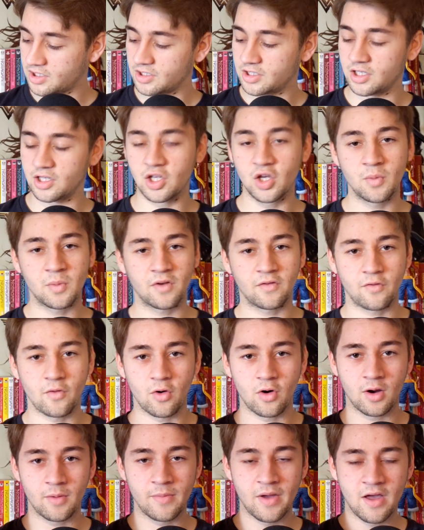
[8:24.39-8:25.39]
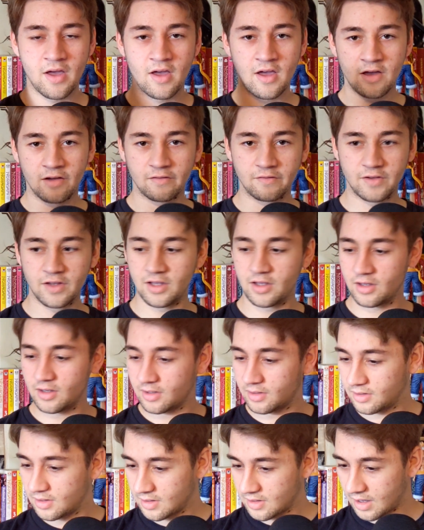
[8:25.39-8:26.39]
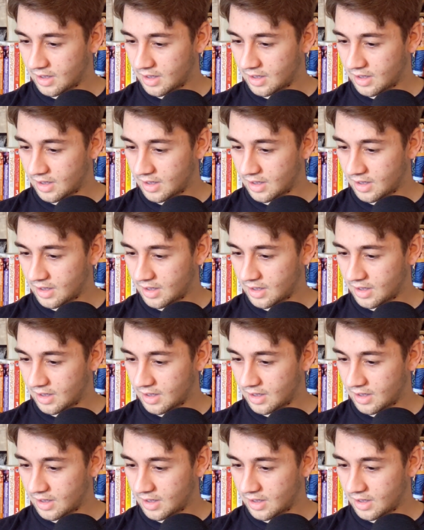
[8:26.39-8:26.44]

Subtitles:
into human form via